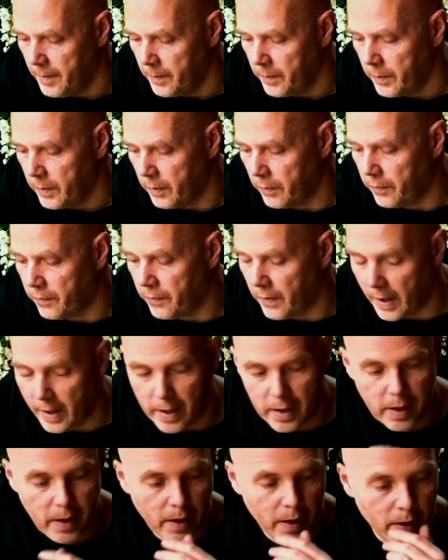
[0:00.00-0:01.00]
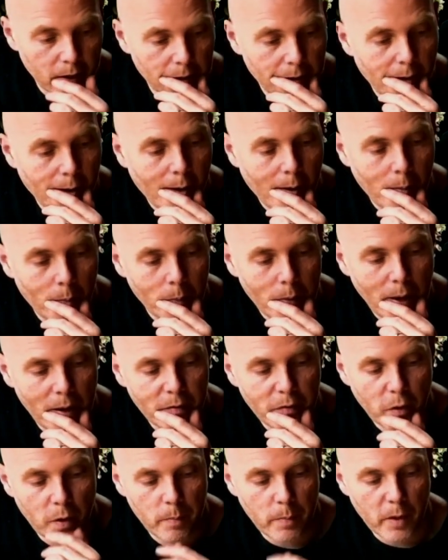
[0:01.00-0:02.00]
phasing
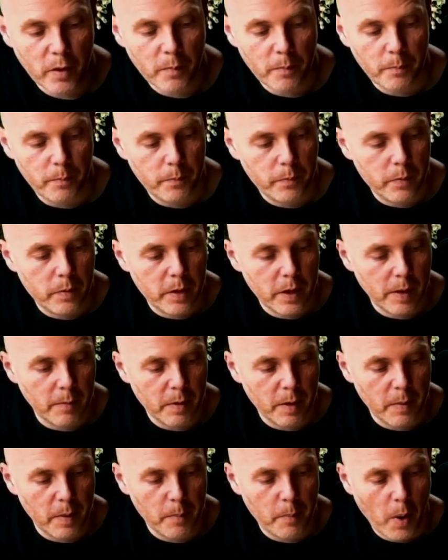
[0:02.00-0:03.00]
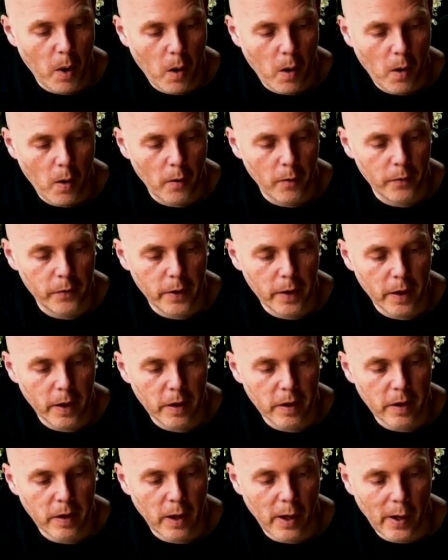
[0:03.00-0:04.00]
that very much seems to be part of this.